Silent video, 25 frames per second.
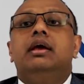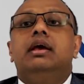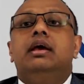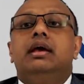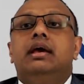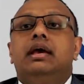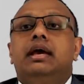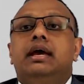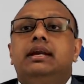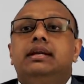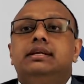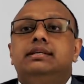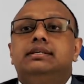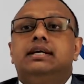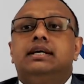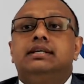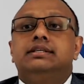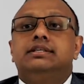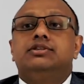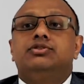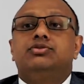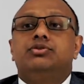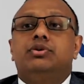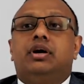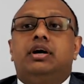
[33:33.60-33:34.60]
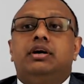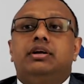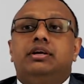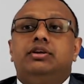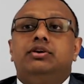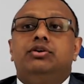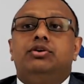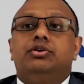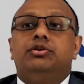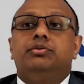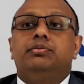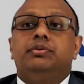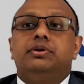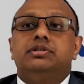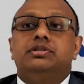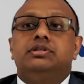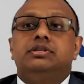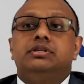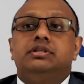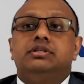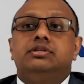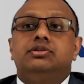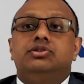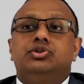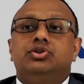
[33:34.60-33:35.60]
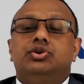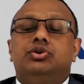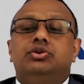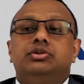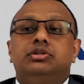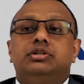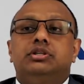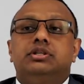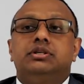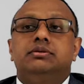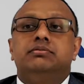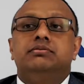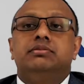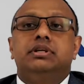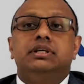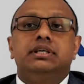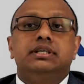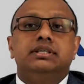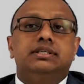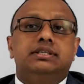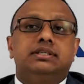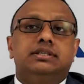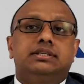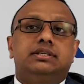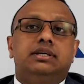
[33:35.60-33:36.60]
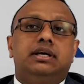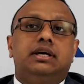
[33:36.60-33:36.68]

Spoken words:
Any chances for IT occupation in short-term list?